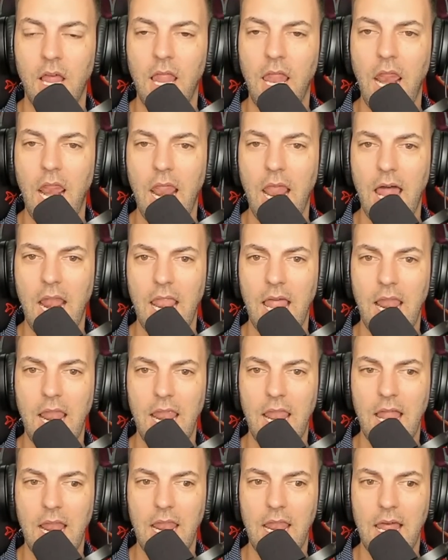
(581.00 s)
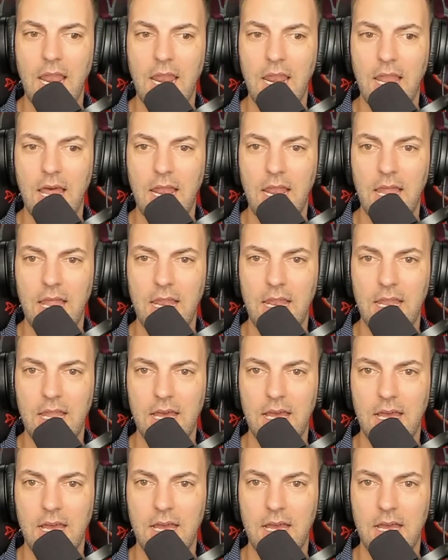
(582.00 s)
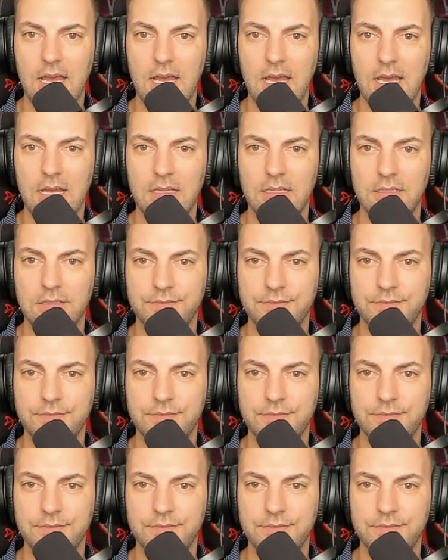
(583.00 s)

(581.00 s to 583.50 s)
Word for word: La la la la la la la.